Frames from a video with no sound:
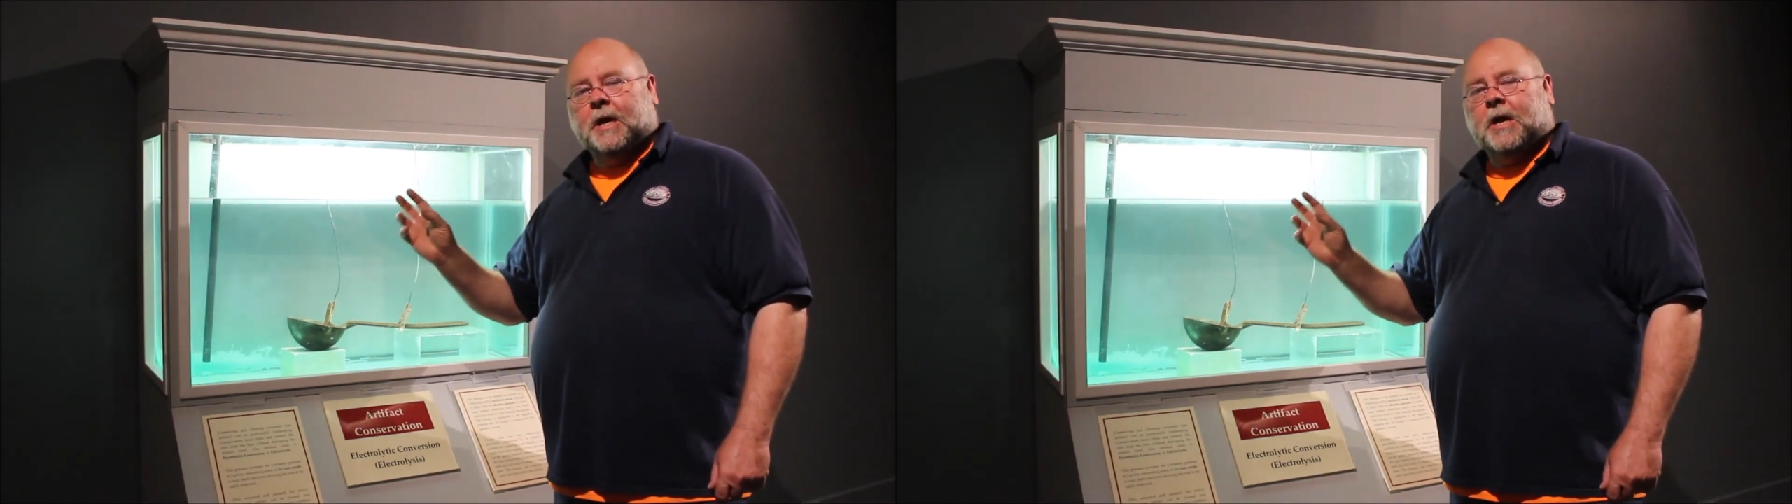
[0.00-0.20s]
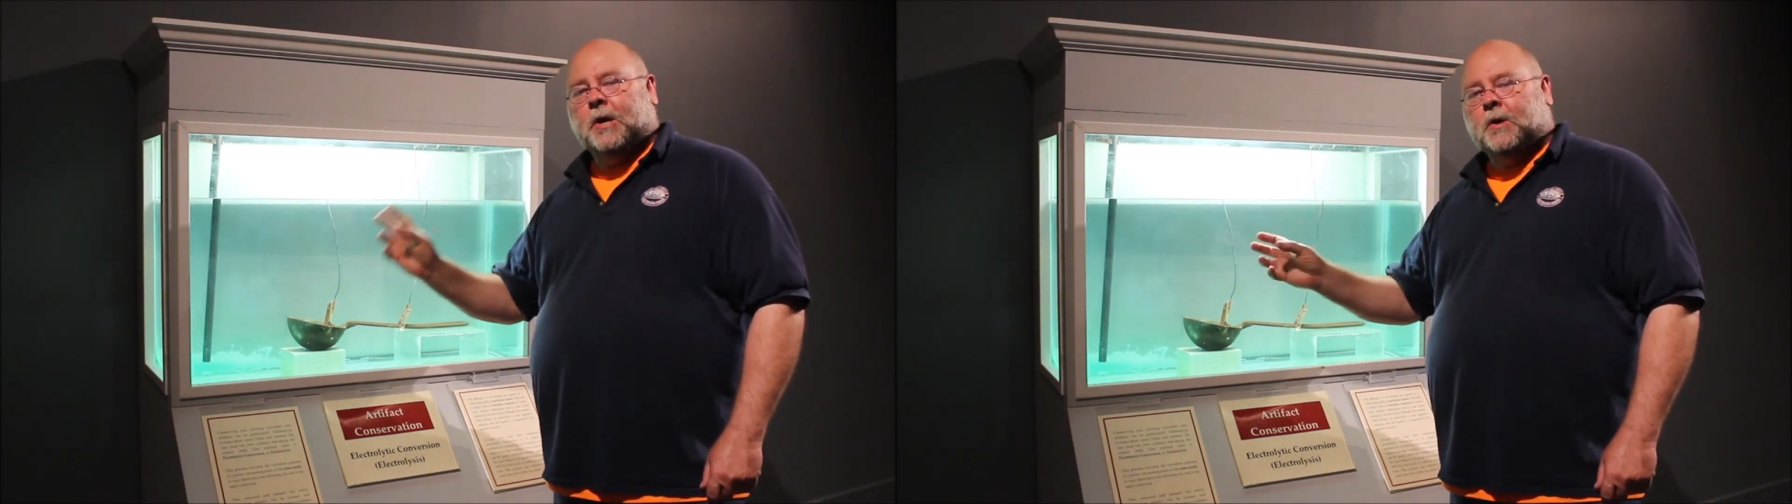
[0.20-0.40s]

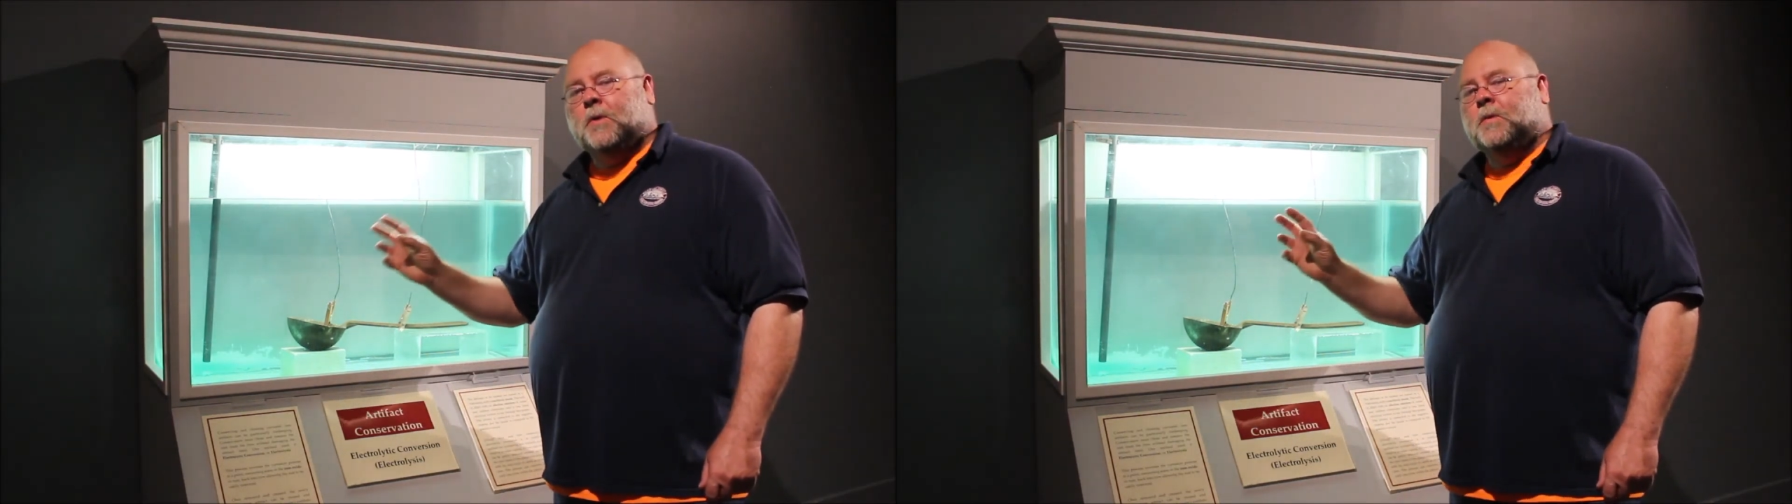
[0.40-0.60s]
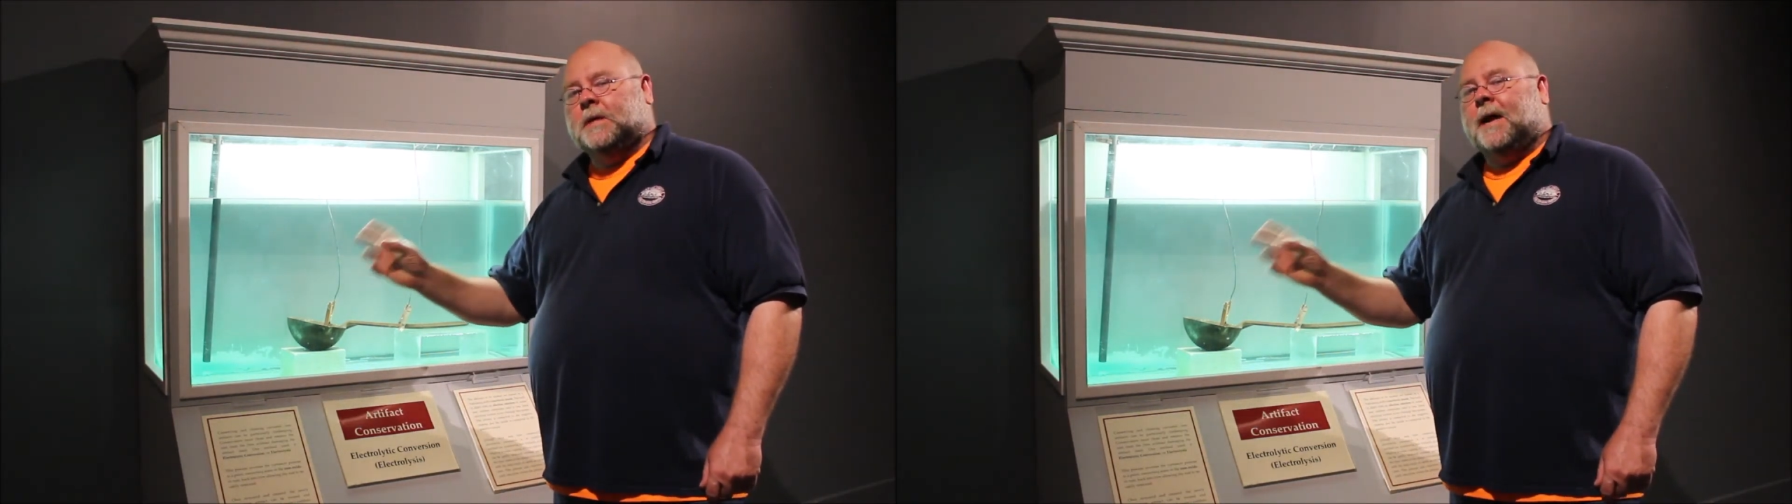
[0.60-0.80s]
a
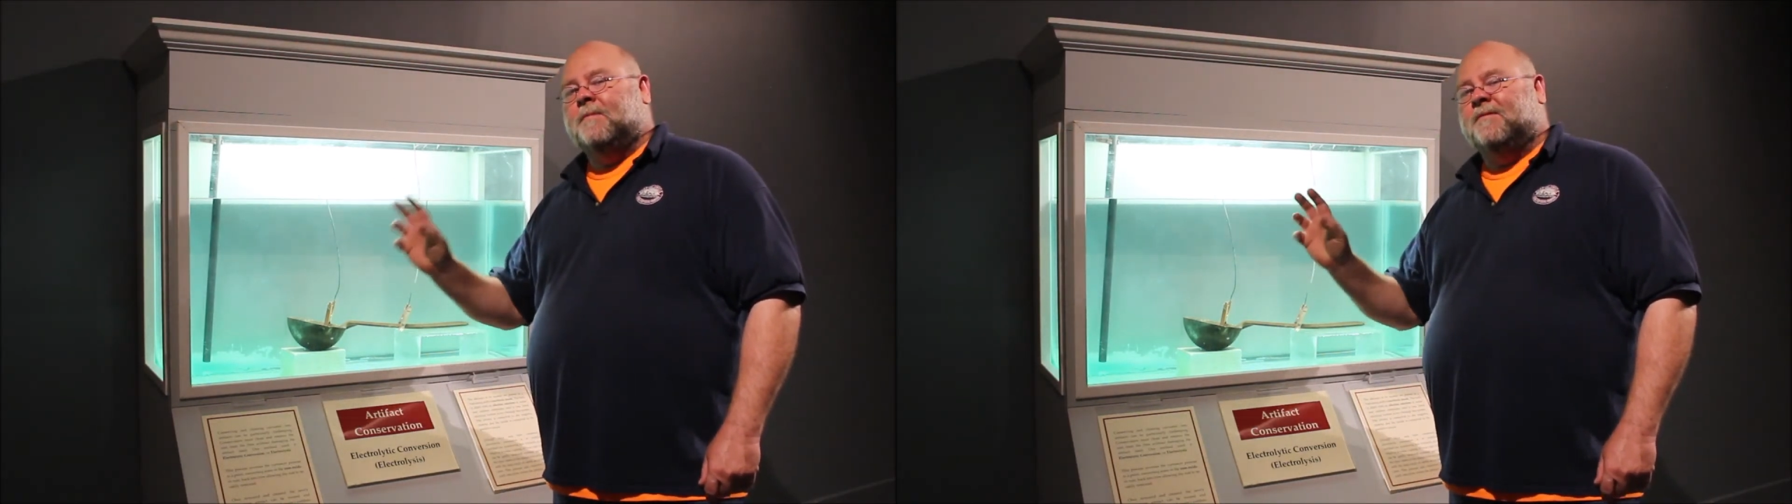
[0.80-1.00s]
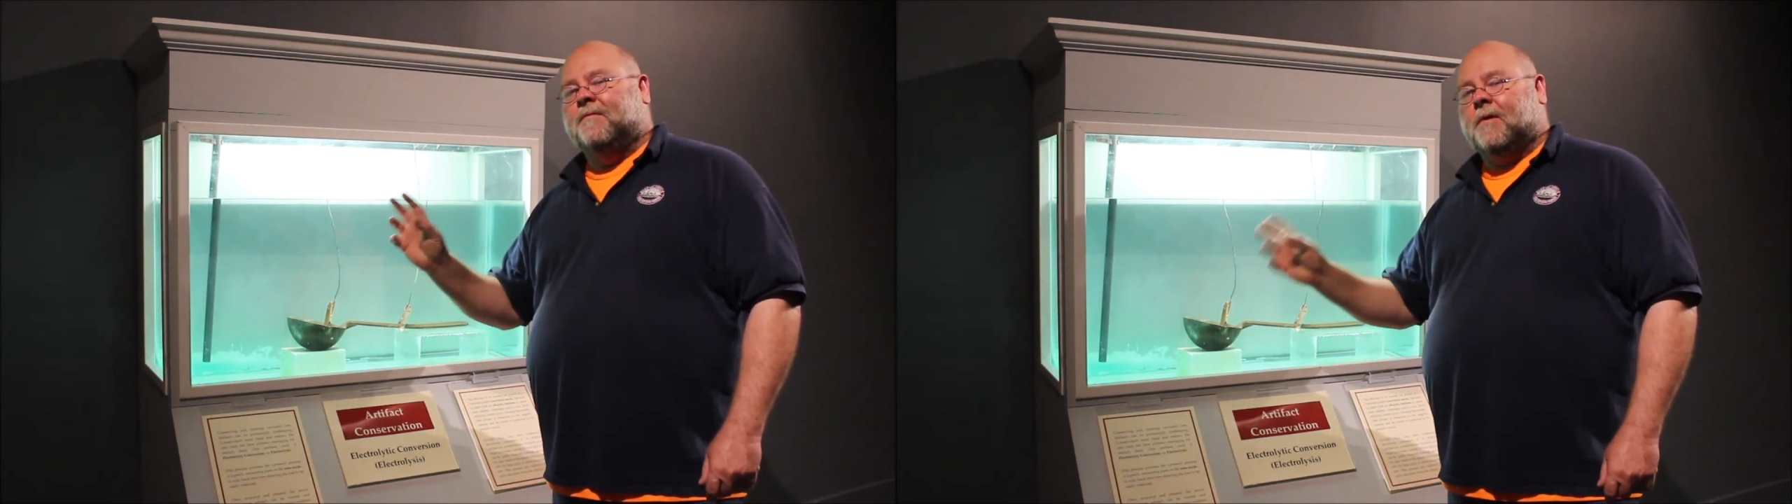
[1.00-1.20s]
new type of